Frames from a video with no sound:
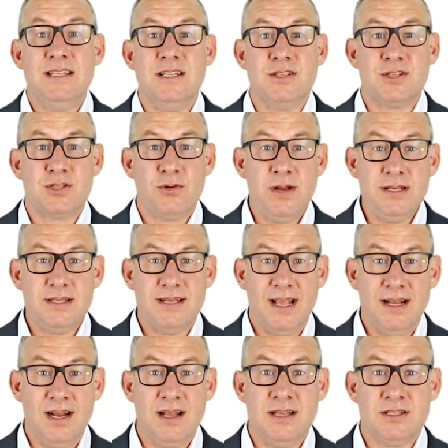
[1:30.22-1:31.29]
Discrete
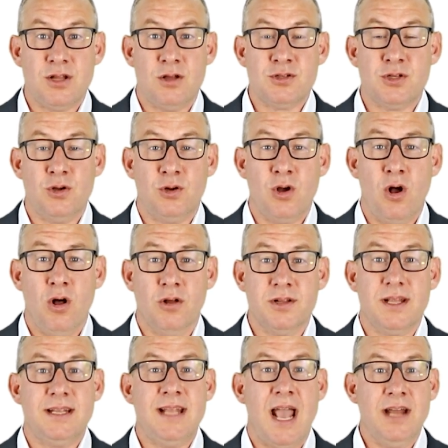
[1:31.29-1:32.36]
data is also called
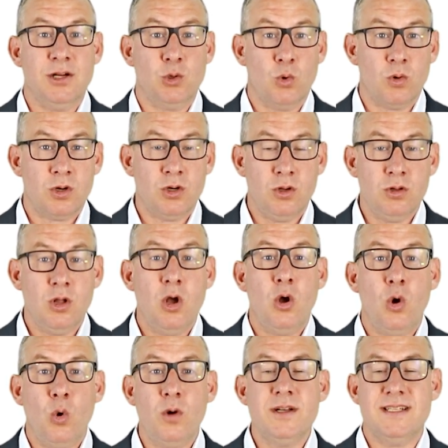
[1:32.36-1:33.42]
categorical
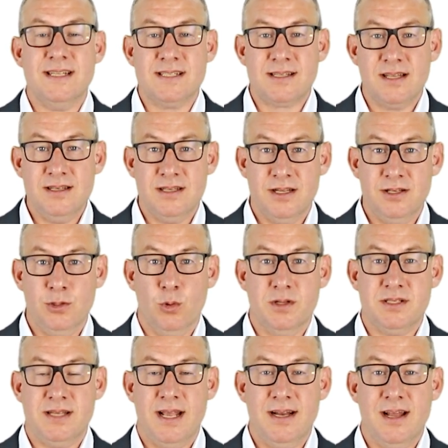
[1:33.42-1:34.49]
or discontinuous
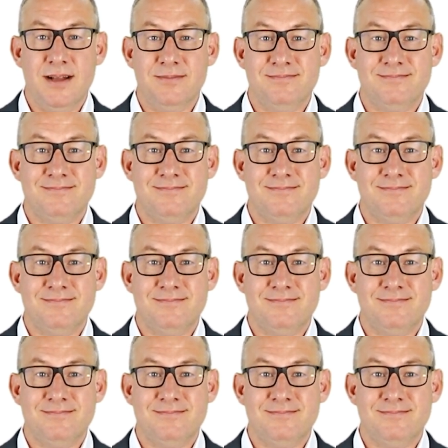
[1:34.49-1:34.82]
data.